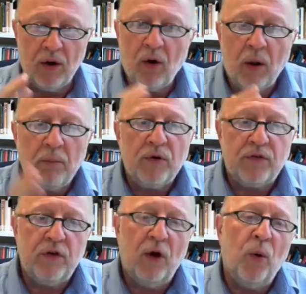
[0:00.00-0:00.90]

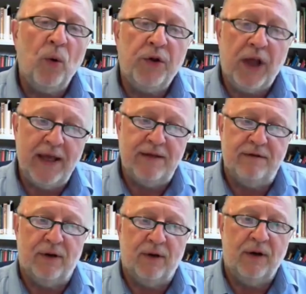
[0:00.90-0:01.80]
almost the whole day.
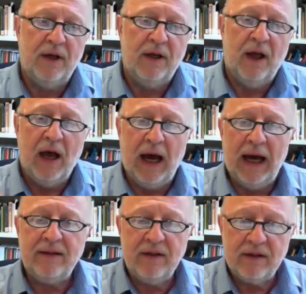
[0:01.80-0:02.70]
You know,
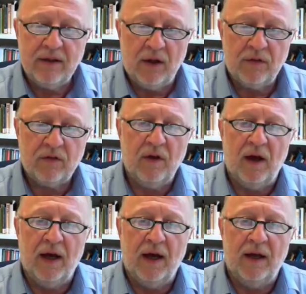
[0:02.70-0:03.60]
I did not
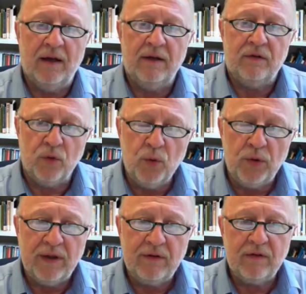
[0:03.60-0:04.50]
do
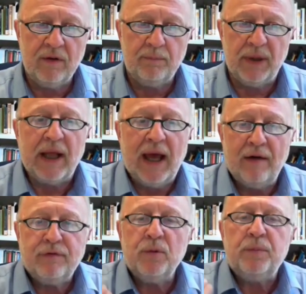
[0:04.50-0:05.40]
it, but I
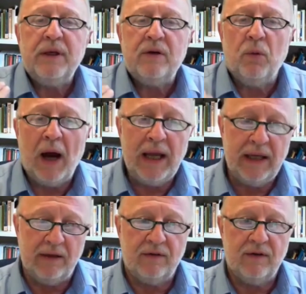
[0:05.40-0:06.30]
have to be
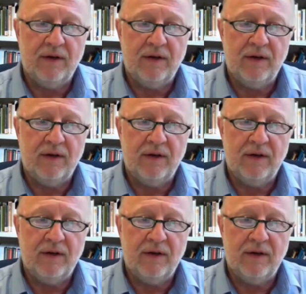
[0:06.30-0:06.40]
quiet.